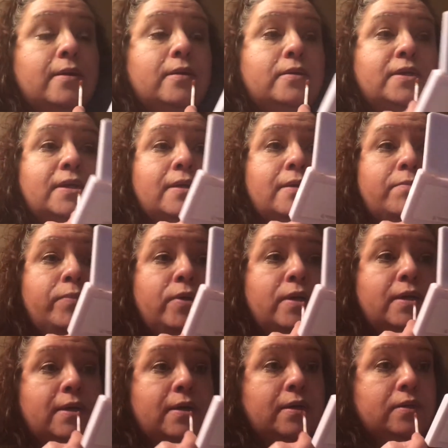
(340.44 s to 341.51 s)
Try to put
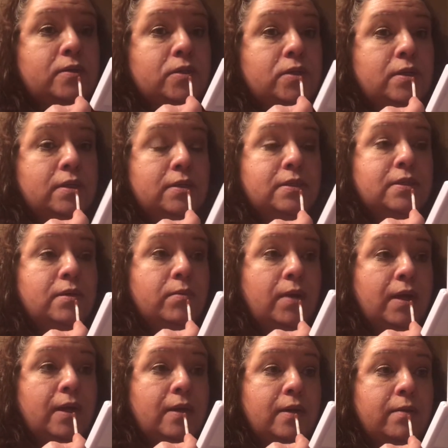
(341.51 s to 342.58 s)
it on so you can see
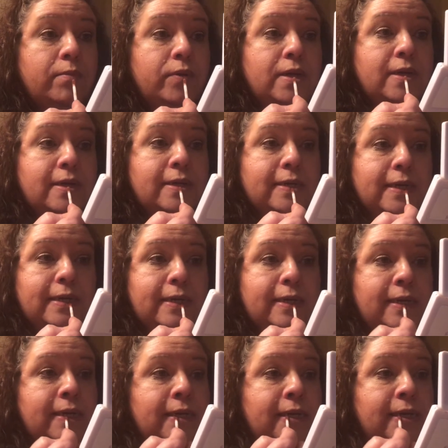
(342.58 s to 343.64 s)
while I'm putting it on.